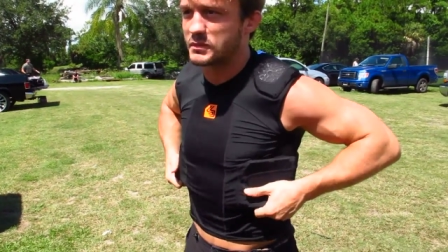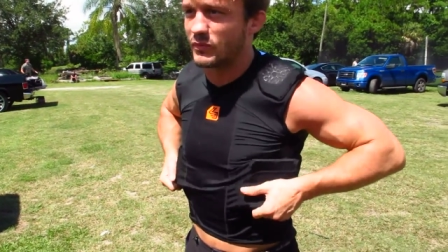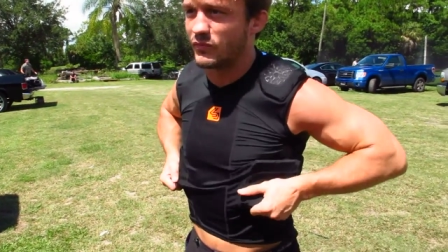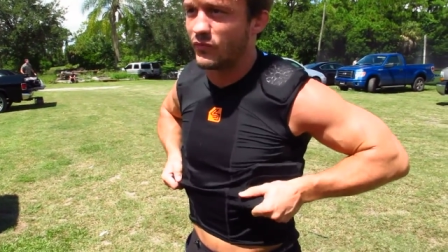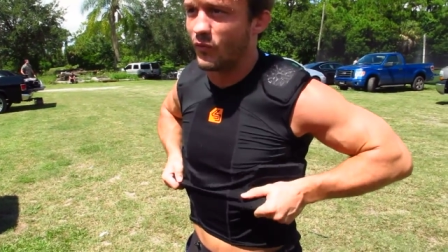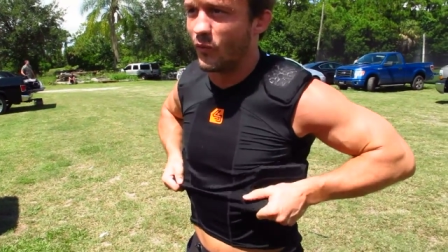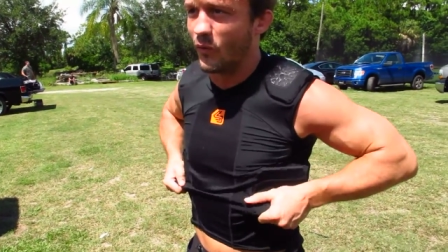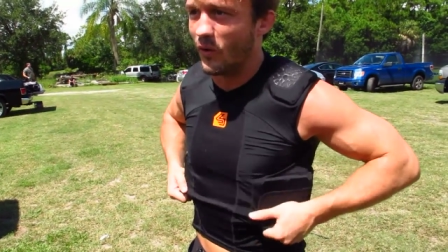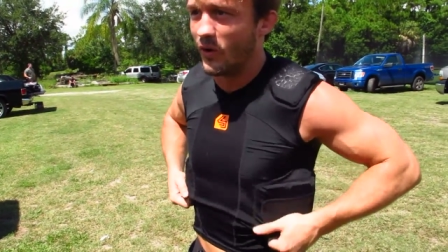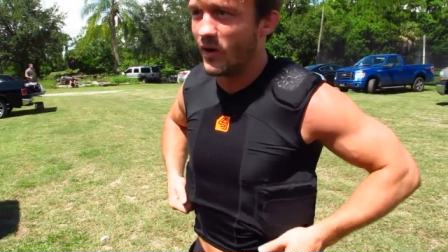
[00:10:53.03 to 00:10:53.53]

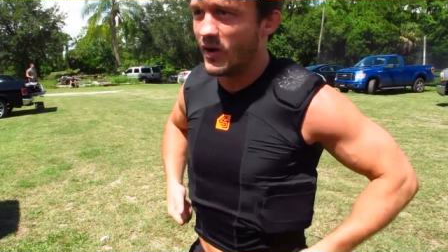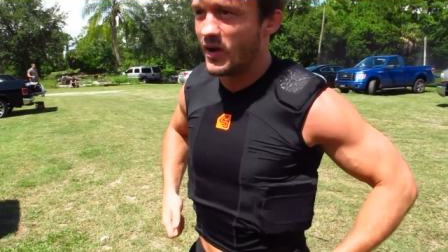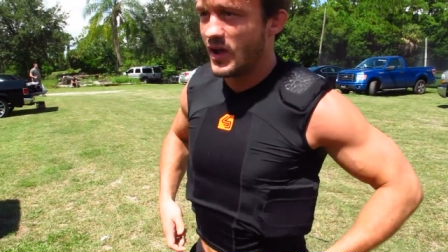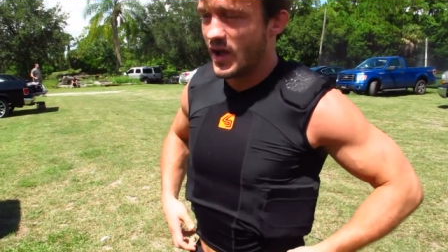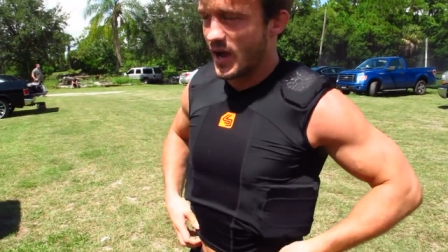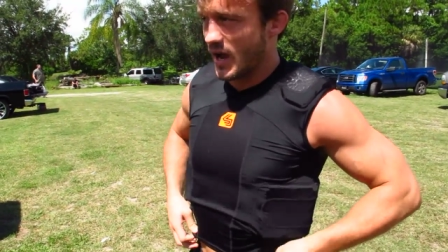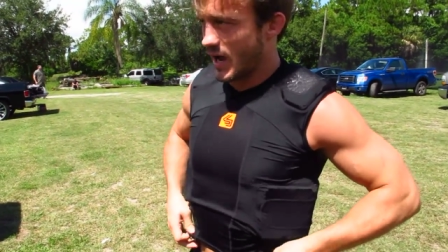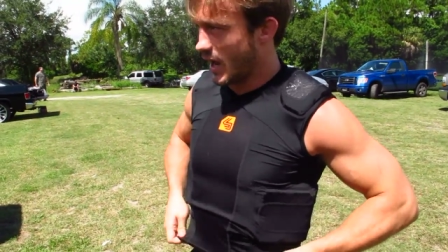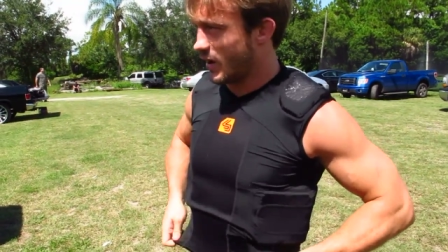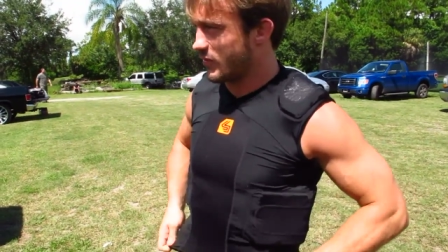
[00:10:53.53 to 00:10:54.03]
before,
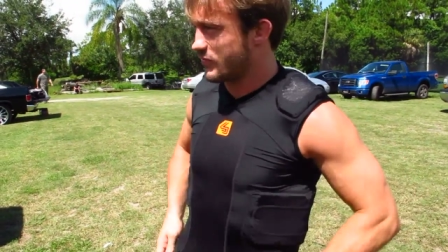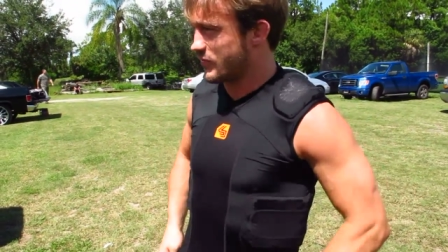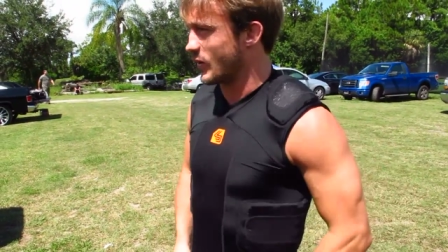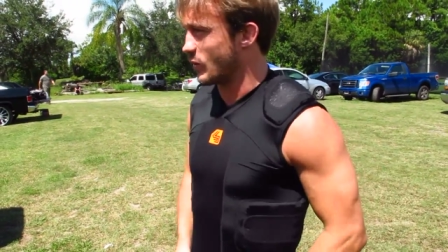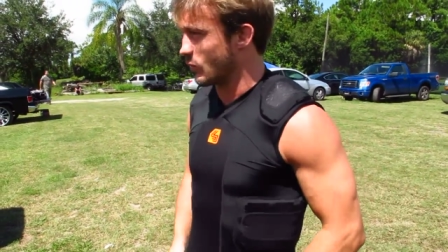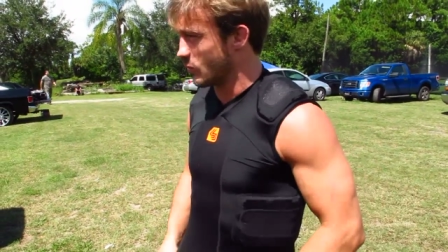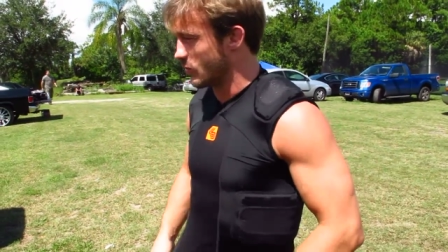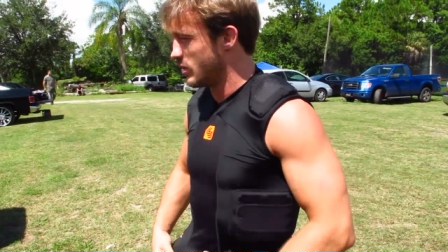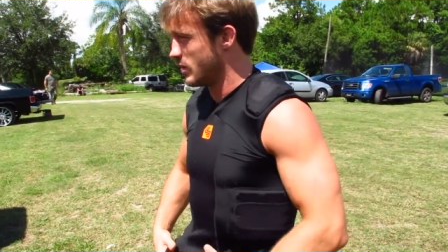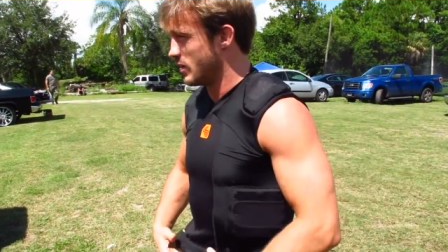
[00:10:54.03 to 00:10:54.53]
and I
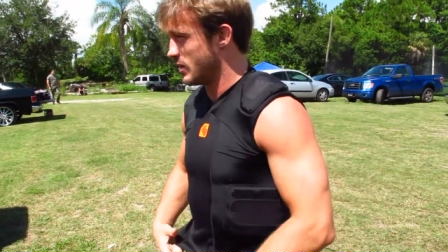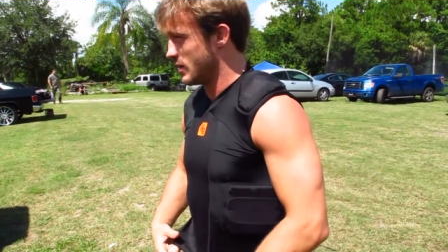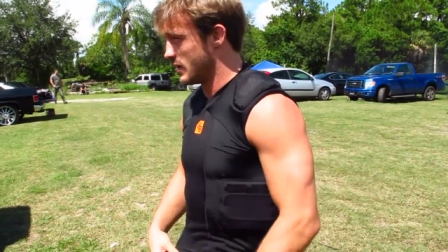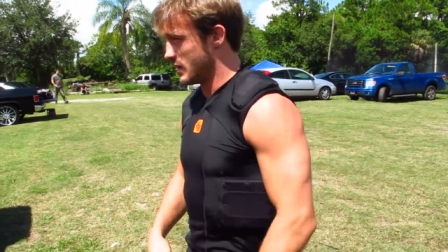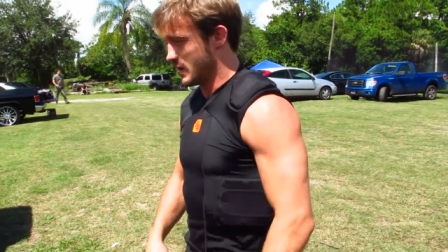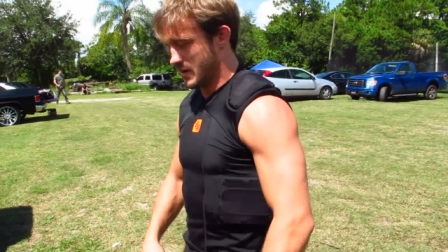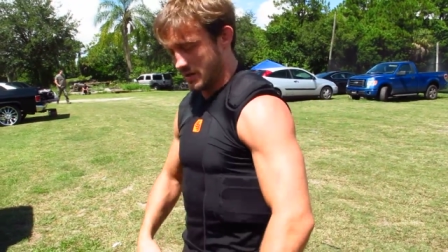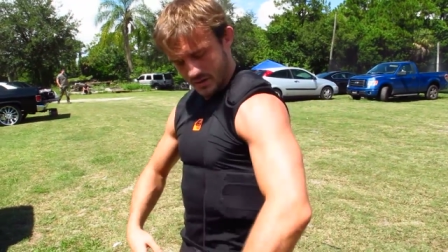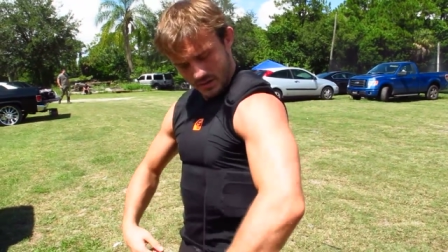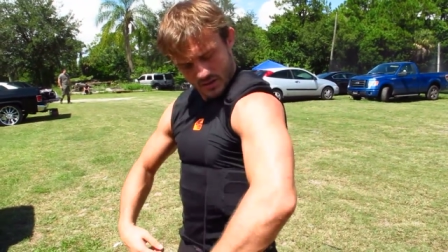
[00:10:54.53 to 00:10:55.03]
feel,
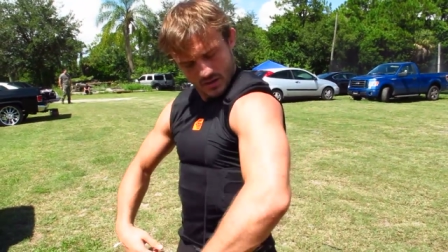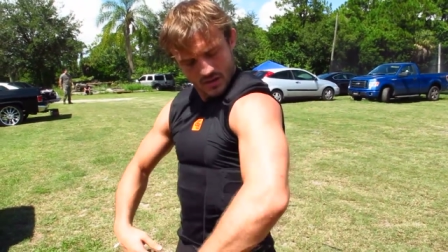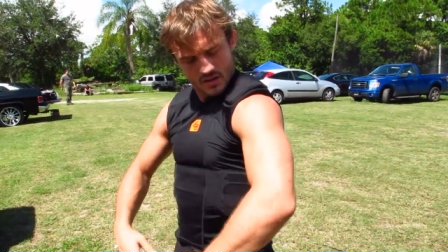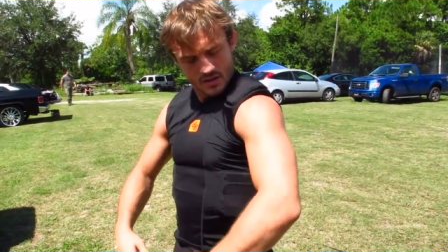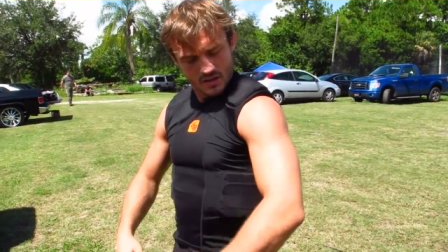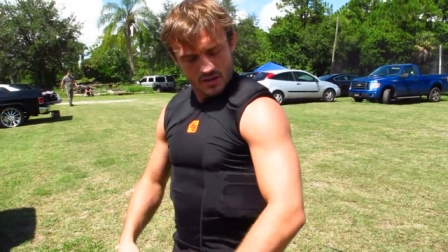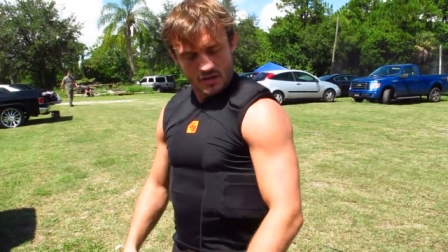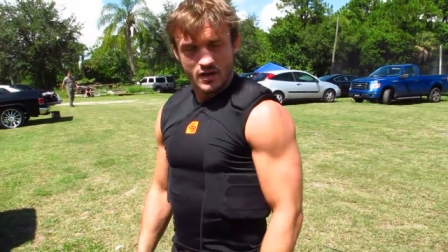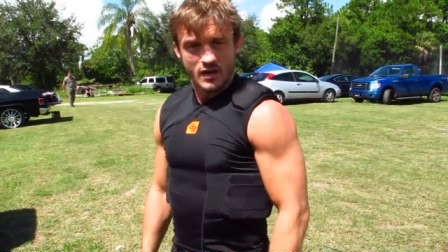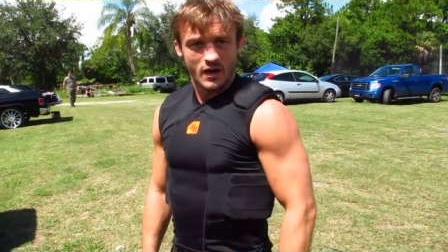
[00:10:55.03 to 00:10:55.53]

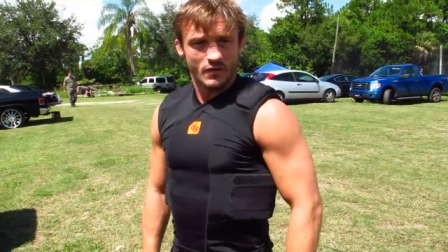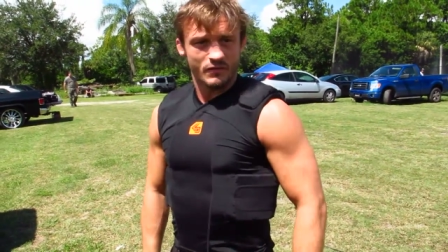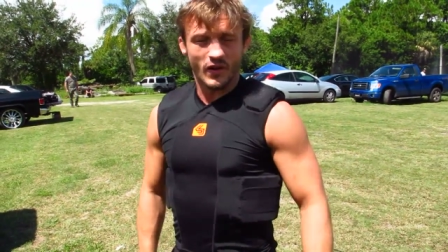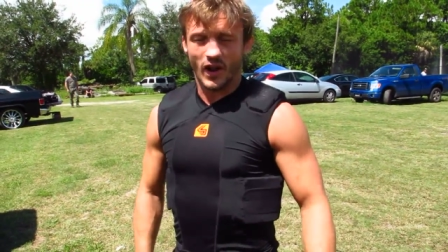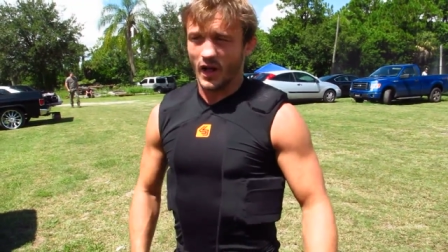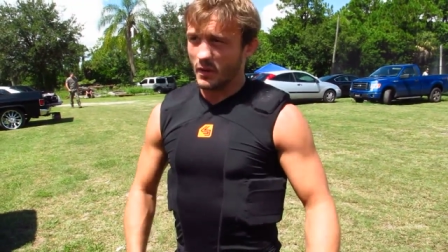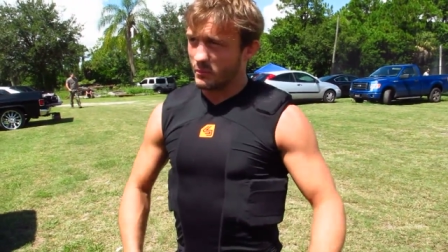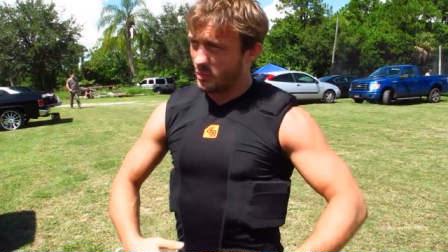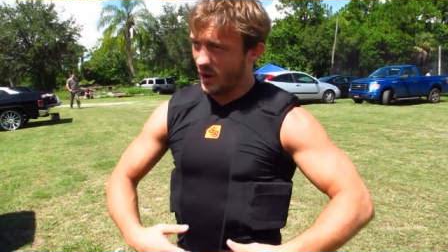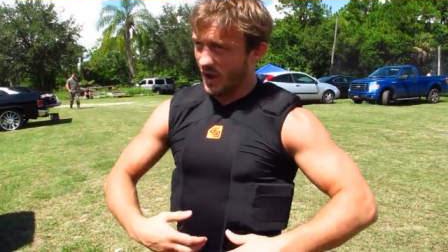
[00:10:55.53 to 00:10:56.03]
but
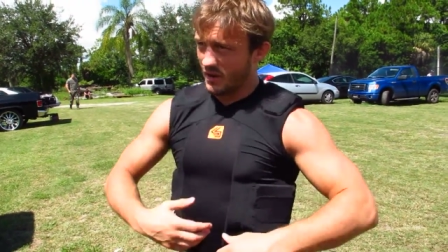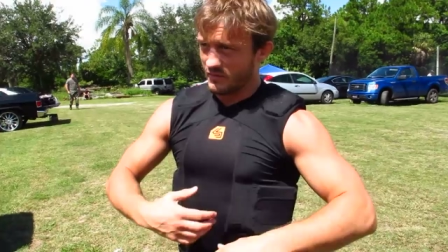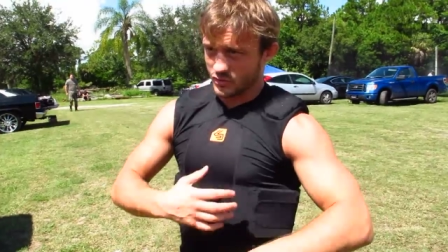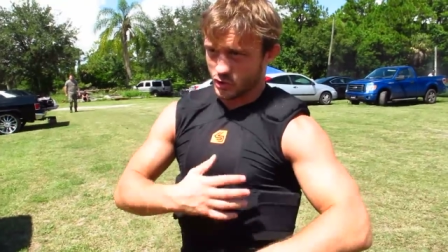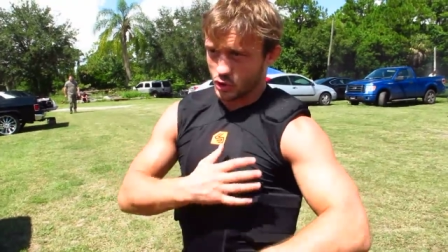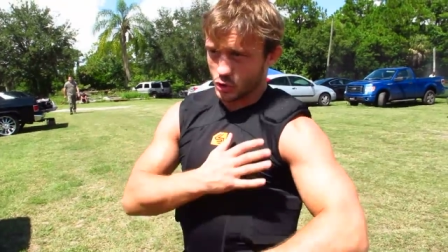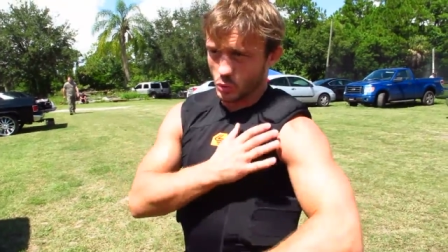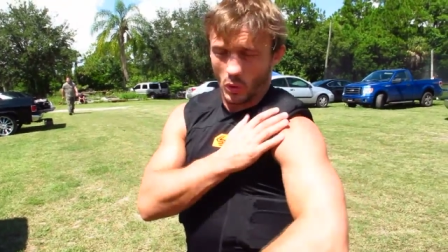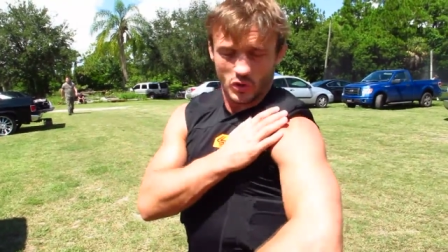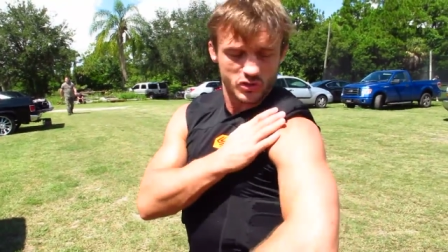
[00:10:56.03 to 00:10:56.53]
like I'm part of a
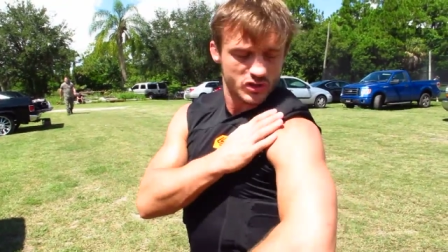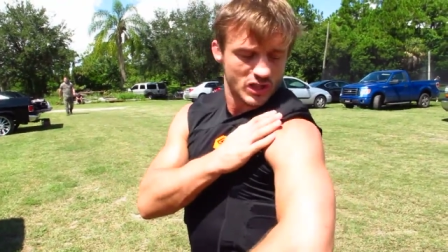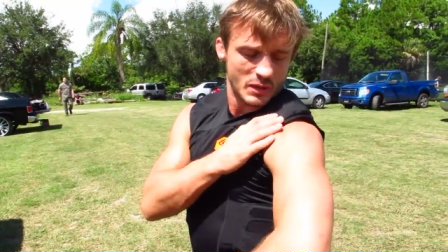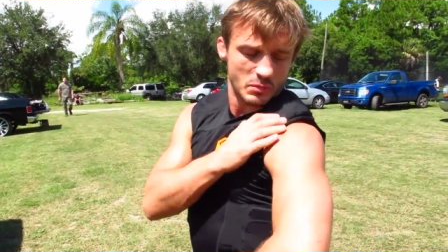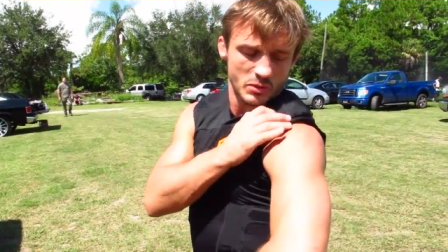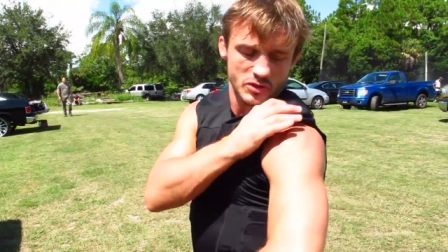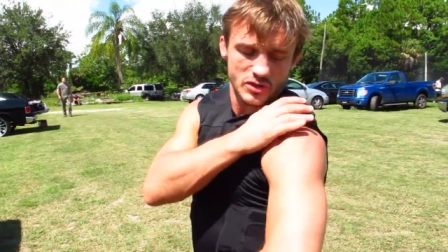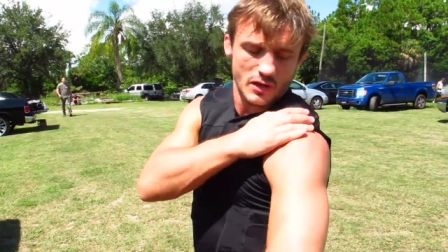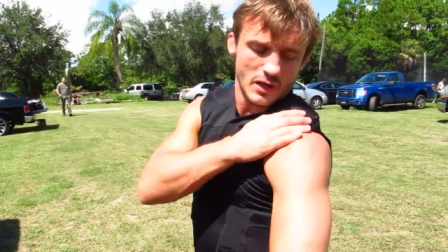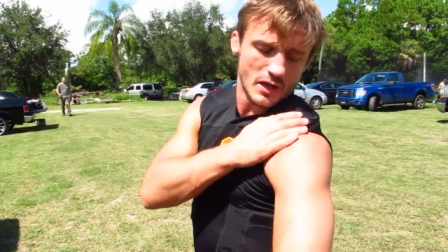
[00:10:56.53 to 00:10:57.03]
SWAT team
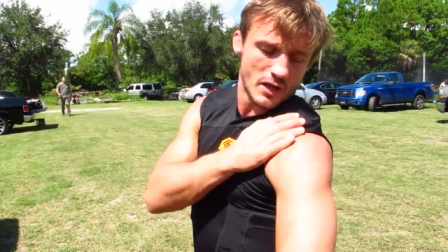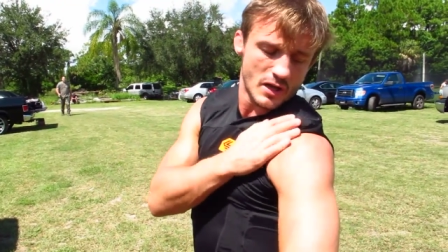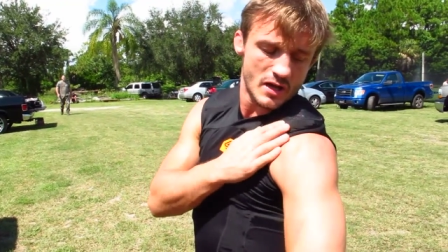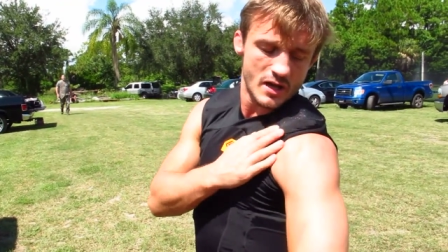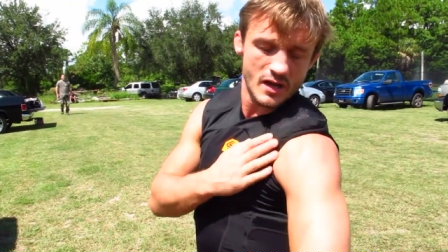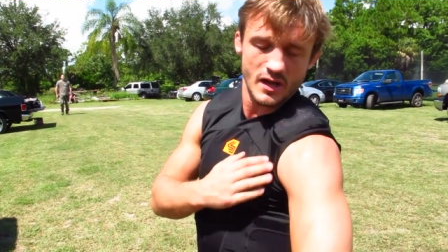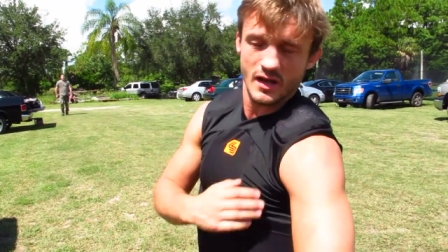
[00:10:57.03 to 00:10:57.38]
you are Gonna wear,